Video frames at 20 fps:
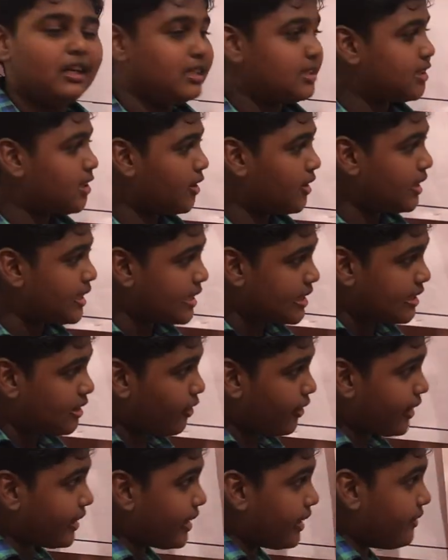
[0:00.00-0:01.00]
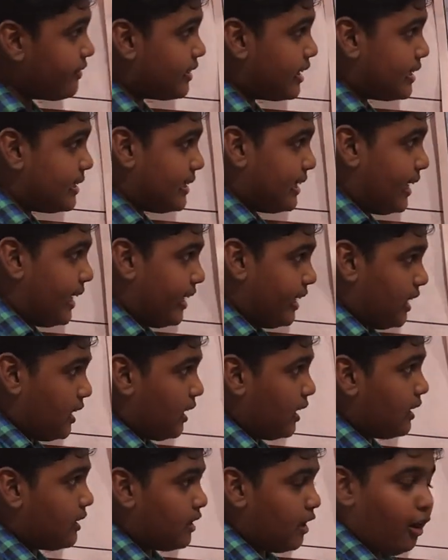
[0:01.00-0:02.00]
So it is located in this area
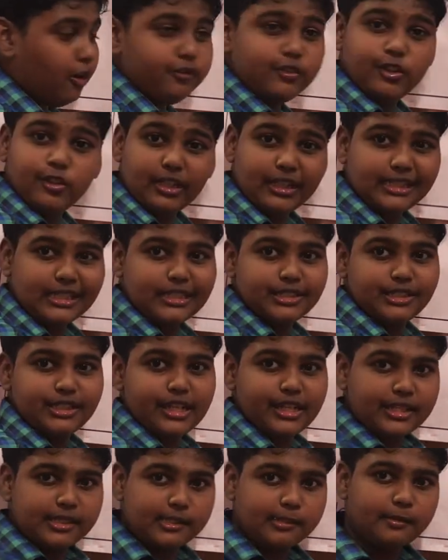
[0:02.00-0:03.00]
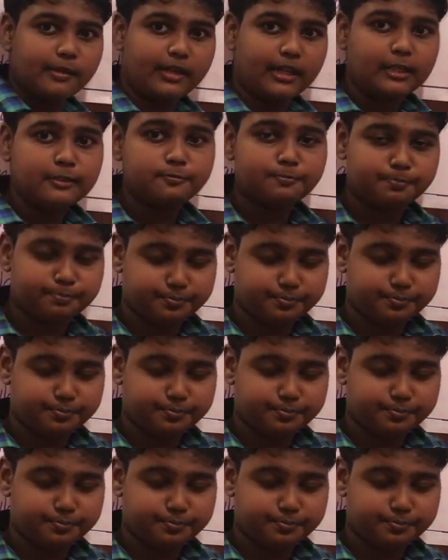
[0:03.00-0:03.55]
of United States, right?